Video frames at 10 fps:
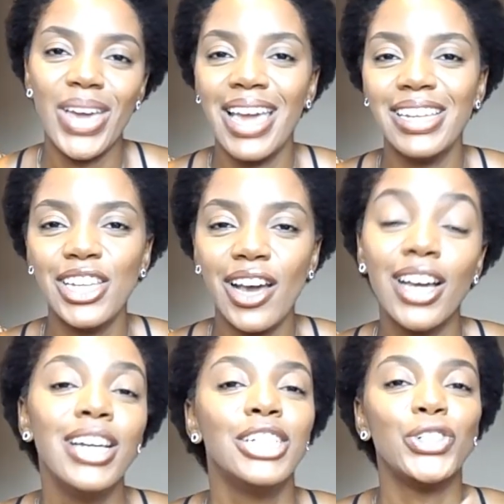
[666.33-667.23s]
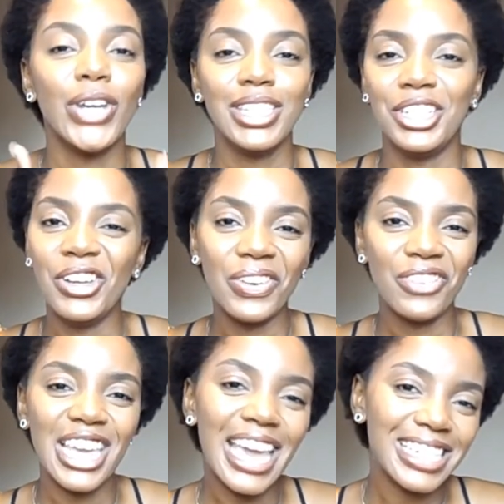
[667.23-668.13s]
And yeah, join the
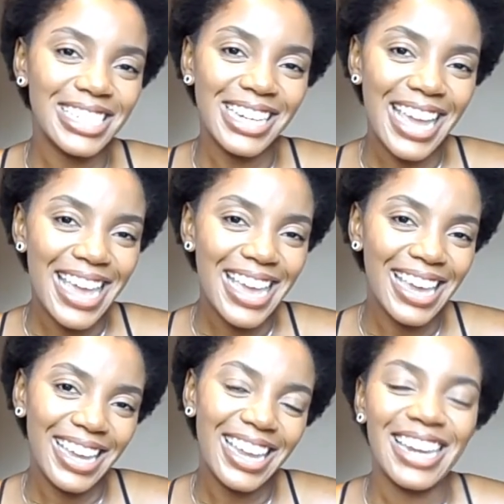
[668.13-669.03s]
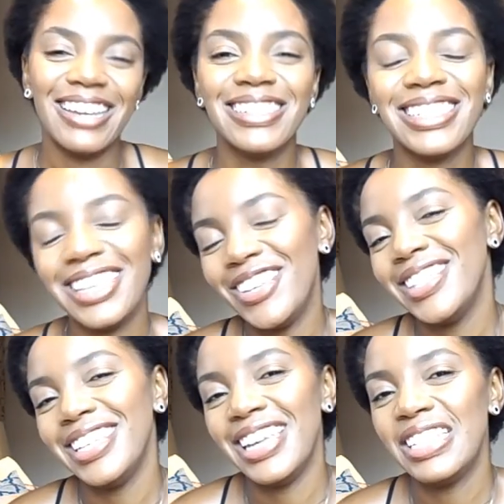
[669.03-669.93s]
notification gang, and I'll see you in
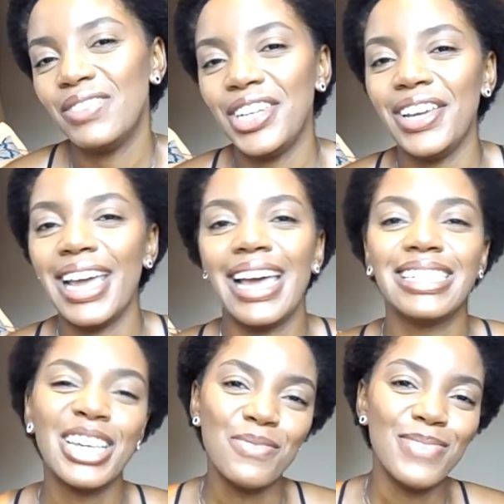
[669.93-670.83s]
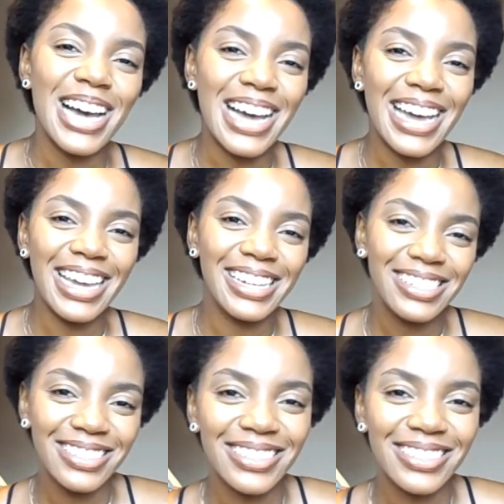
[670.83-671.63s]
the next video, guys. Bye.